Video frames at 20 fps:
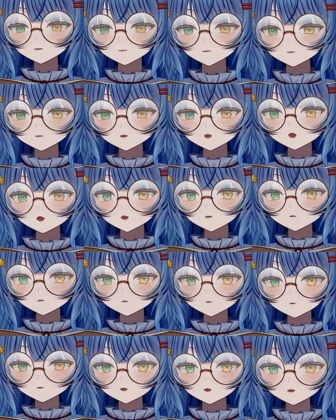you along
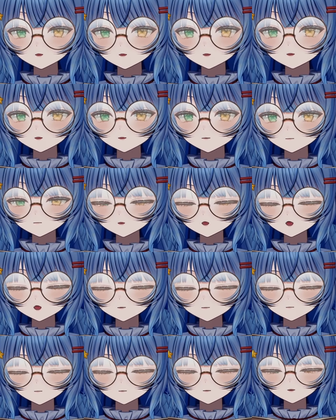with the
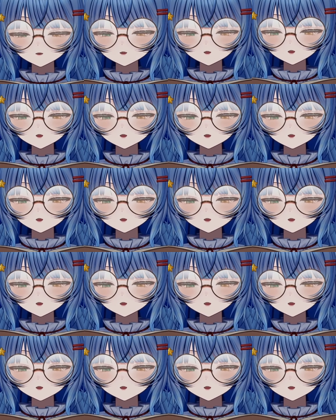prompts.